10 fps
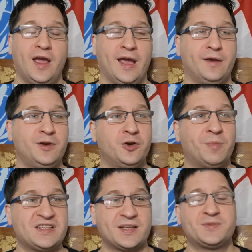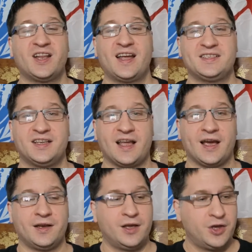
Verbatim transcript: and you know by subsidizing that